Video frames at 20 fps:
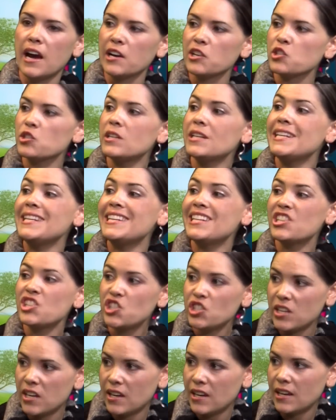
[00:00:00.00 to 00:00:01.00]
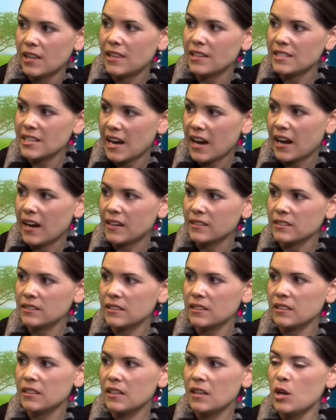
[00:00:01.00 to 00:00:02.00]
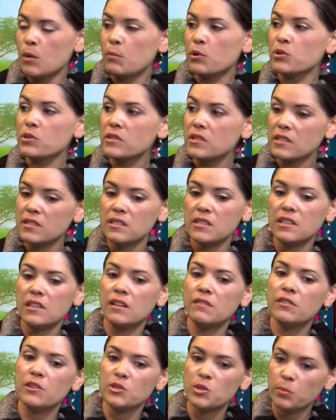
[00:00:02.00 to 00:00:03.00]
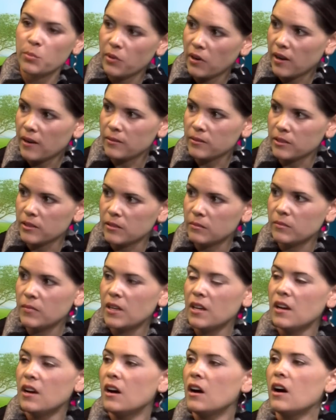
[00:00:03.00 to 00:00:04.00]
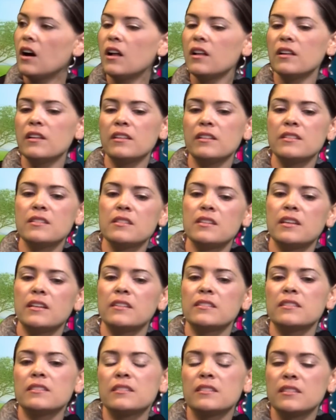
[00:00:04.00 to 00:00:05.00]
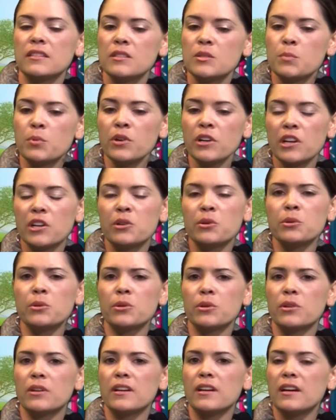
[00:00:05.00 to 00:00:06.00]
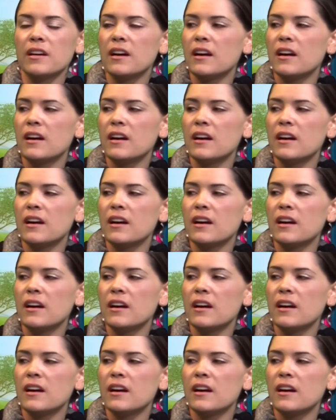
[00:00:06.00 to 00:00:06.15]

actually initiating the task, yeah. persisting if there's a problem, yeah. all of these things. It's it's pretty cool.